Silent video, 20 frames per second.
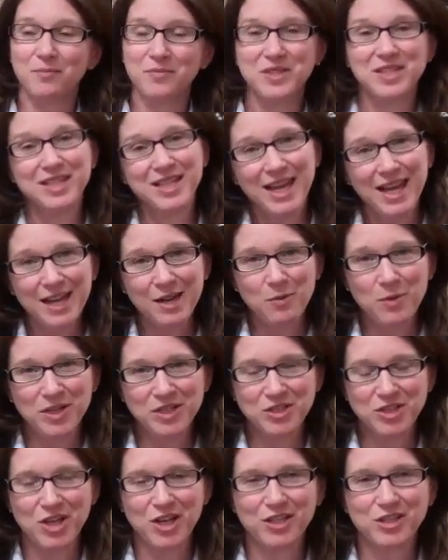Today I
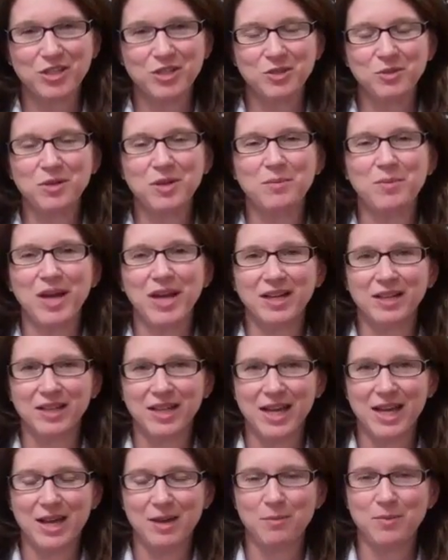want to talk to you about a
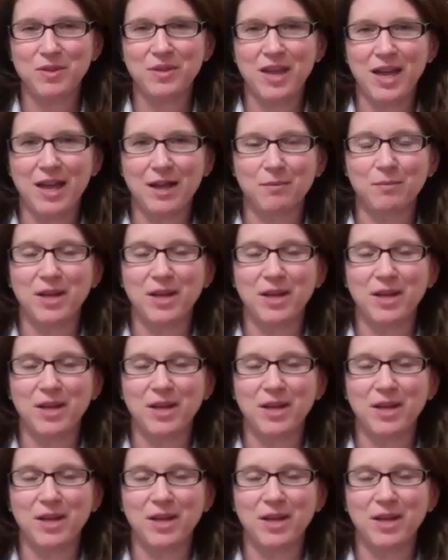lab that